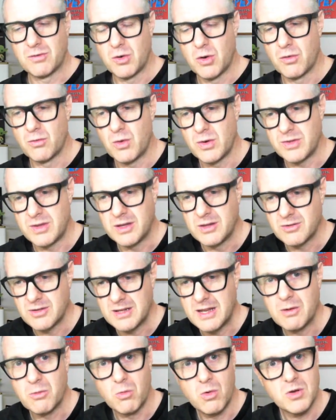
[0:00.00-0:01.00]
view of what the
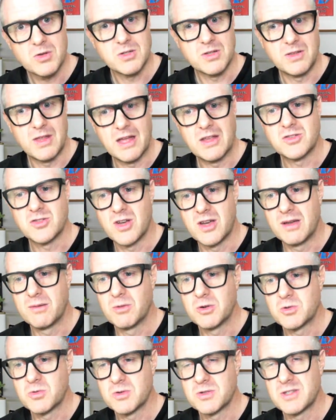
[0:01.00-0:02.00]
internet was at that time,
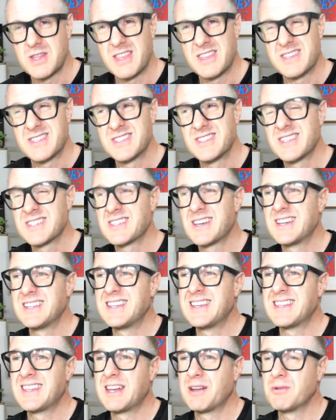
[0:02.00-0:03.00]
which was this
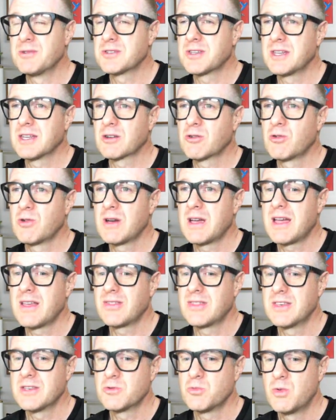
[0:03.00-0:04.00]
idea that it was going to
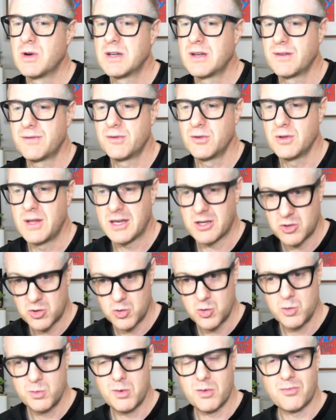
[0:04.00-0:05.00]
create this wonderful
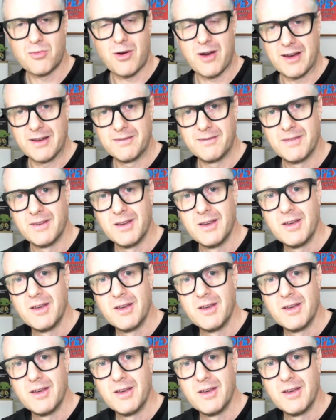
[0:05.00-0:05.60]
super brain